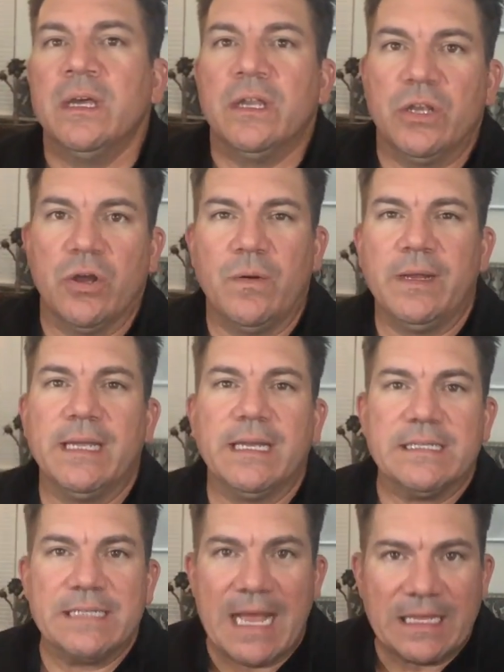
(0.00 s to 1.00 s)
knowing
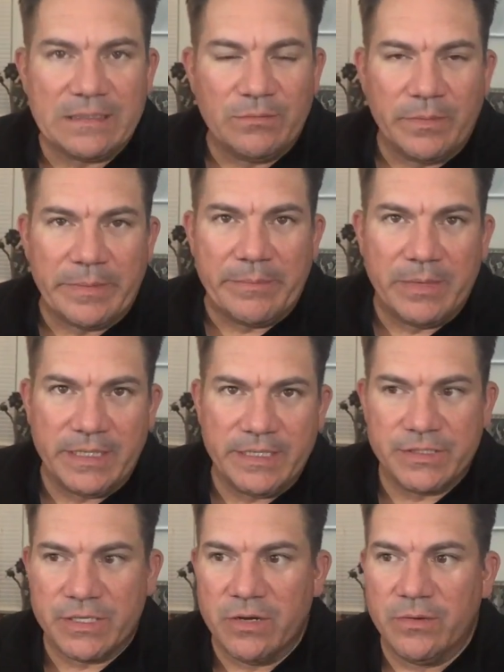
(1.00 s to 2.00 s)
exactly where my money
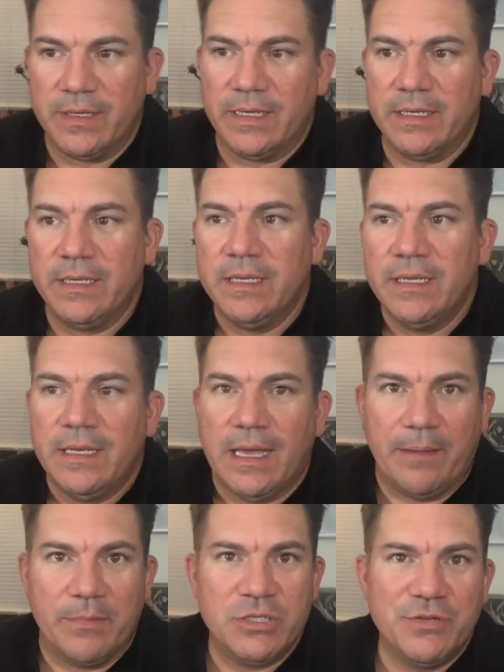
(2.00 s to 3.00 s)
is going,
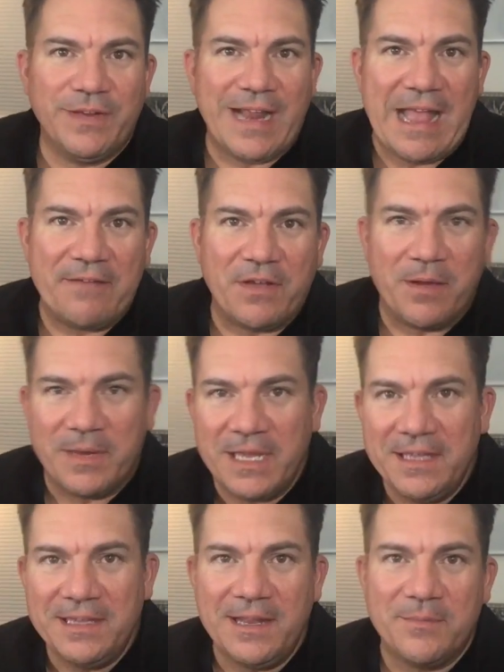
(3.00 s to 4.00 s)
how much of it I have coming
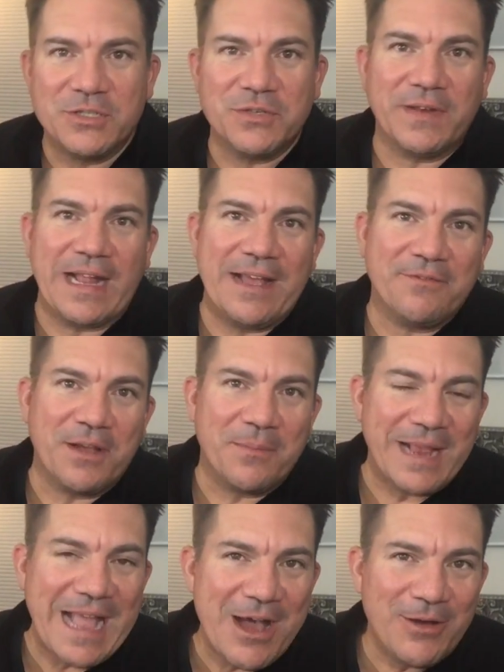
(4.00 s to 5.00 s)
in, how much of it I have
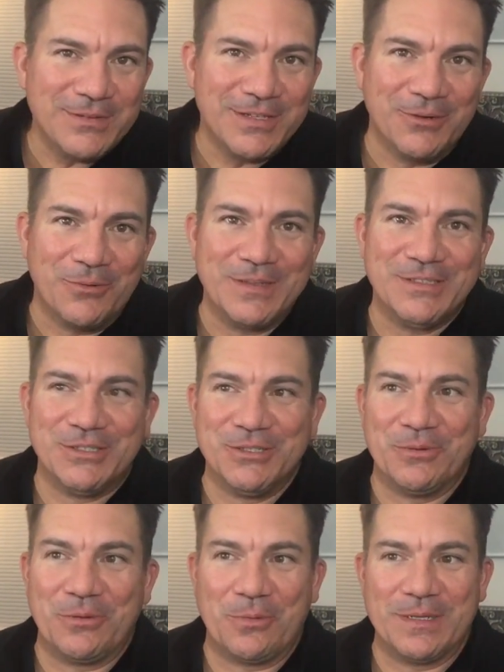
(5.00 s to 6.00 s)
coming out, what to do
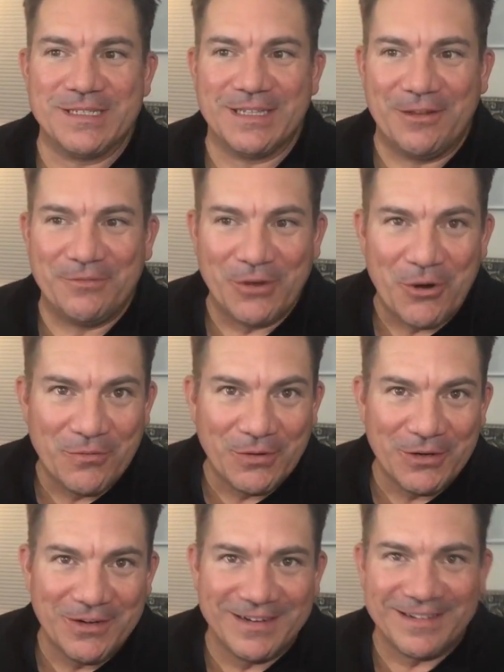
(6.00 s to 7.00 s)
with what's left
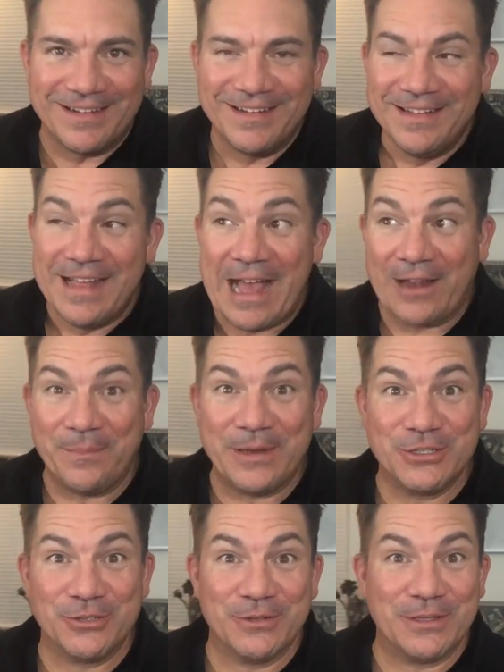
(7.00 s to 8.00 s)
over, how to make
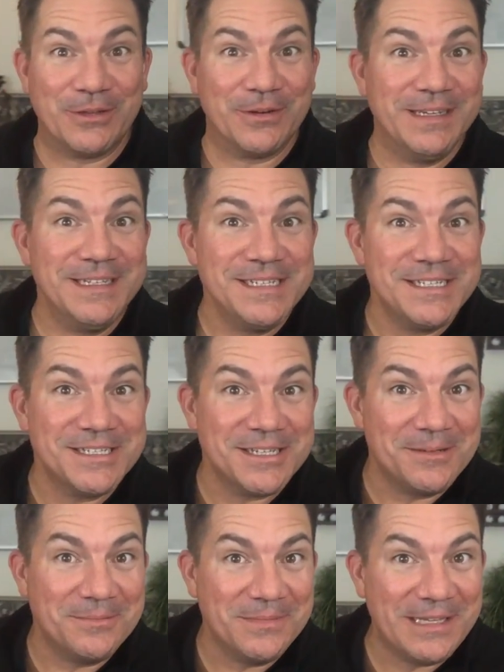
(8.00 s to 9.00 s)
sure that there is
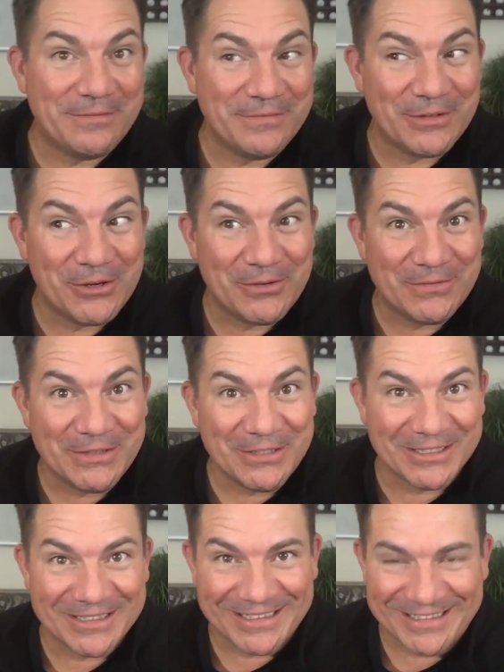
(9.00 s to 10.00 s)
some left
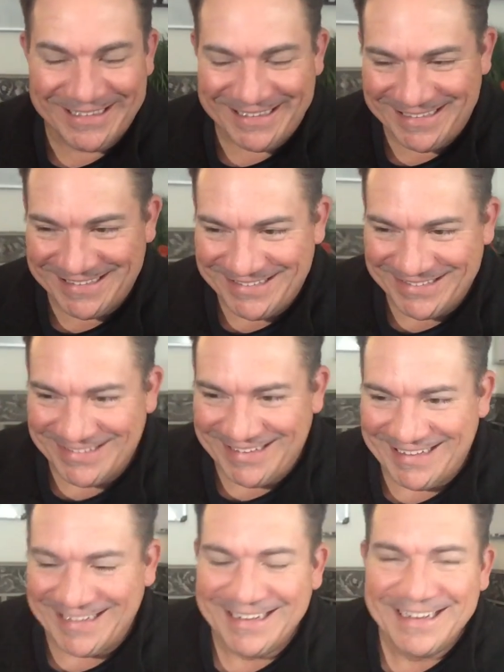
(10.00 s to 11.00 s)
over.
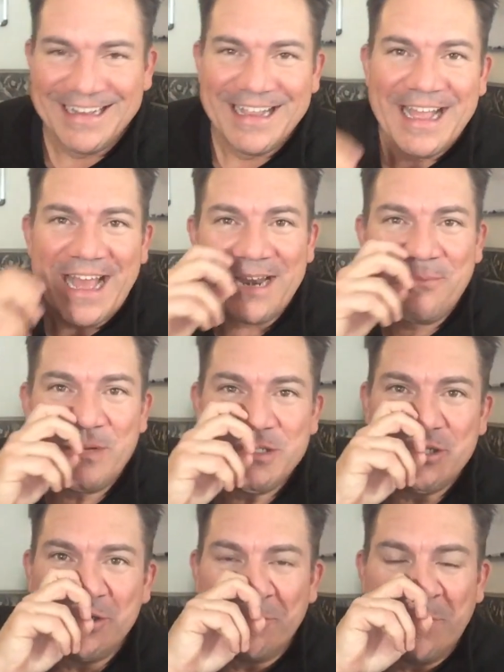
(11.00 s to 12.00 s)
Right. How to
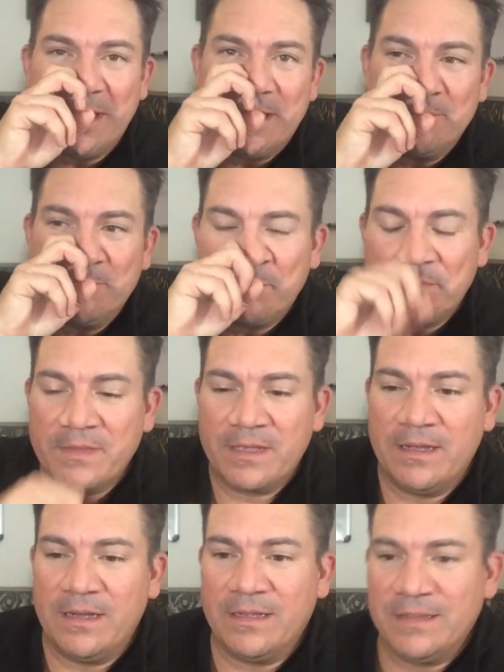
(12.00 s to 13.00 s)
budget your money.
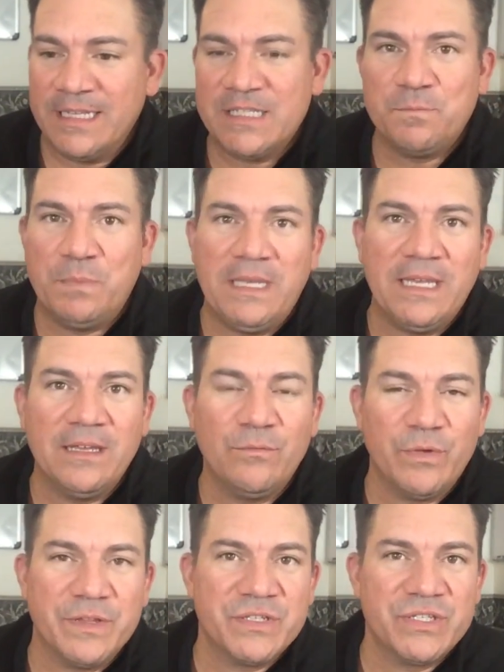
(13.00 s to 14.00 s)
Let's
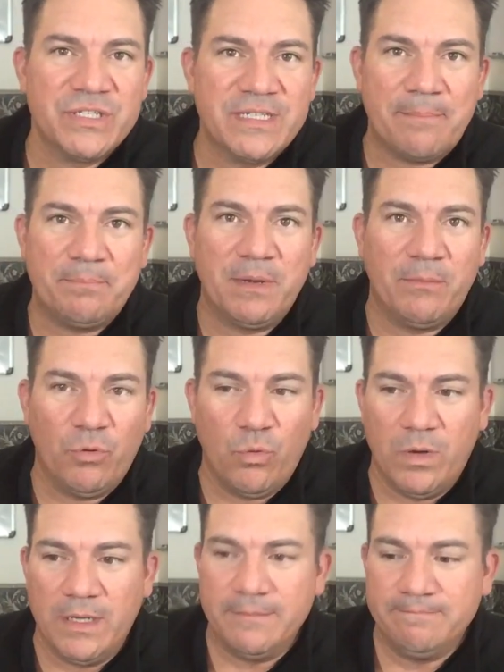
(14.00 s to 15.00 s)
begin with step number
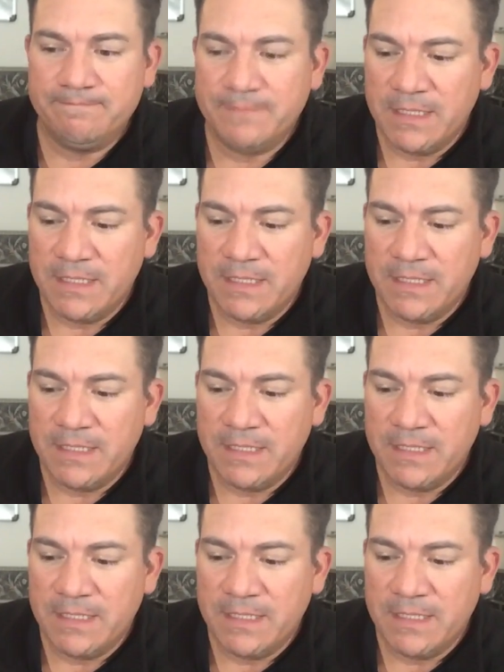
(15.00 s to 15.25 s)
one.